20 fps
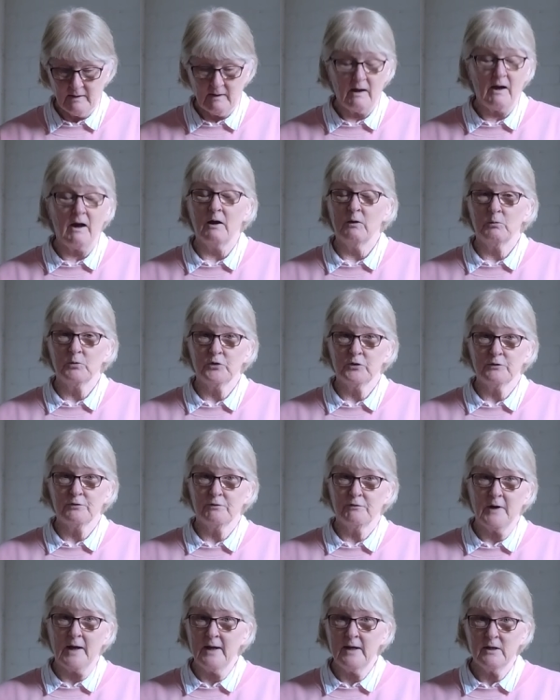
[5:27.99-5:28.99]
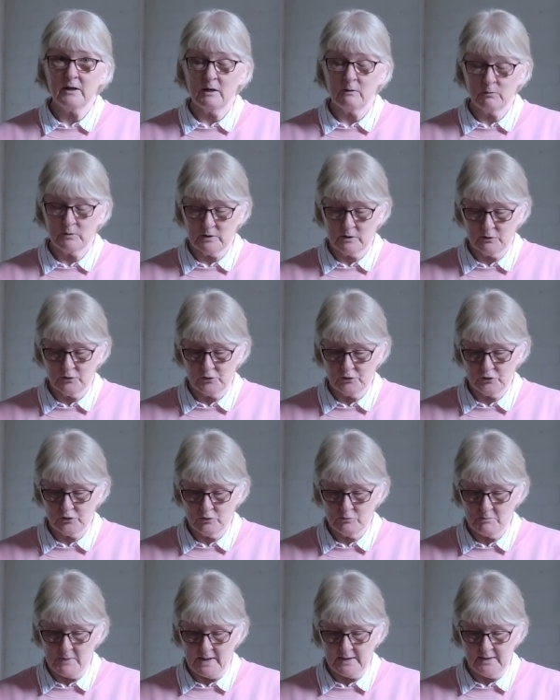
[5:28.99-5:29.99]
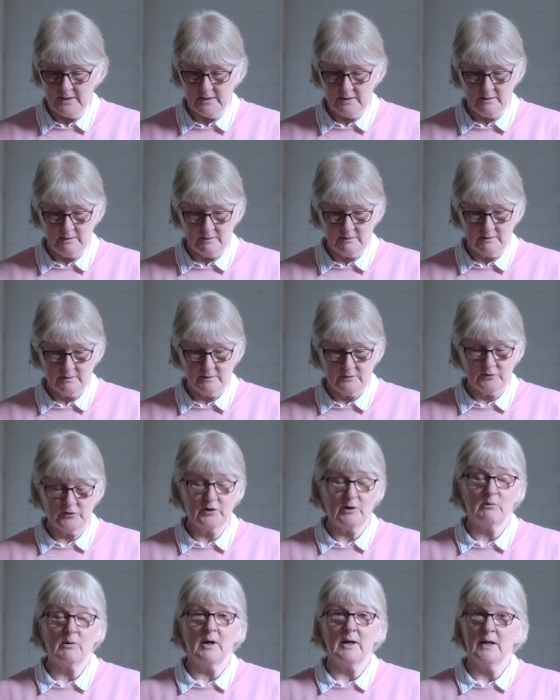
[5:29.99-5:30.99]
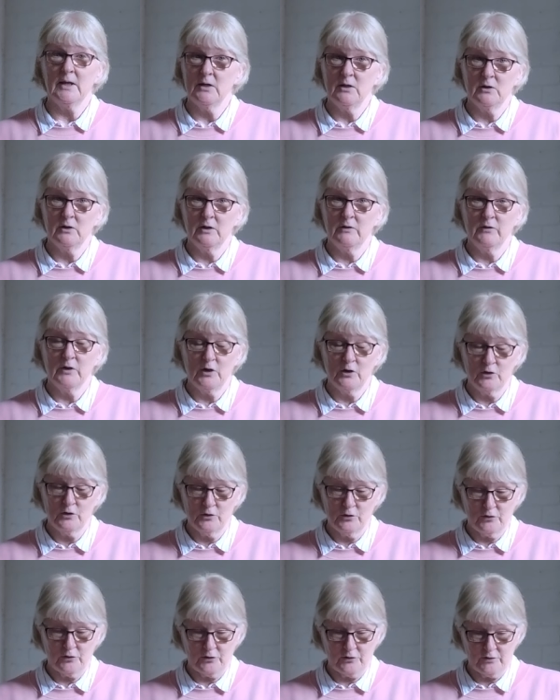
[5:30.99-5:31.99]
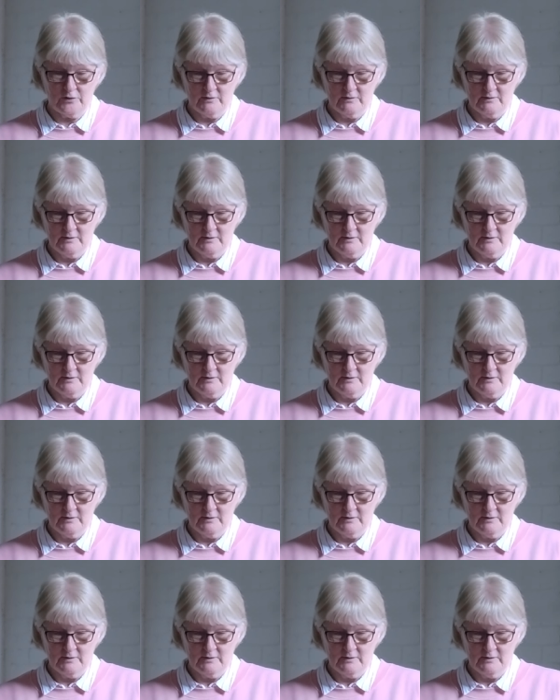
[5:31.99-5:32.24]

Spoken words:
I was afraid I would lose your money, so I hid it in the earth.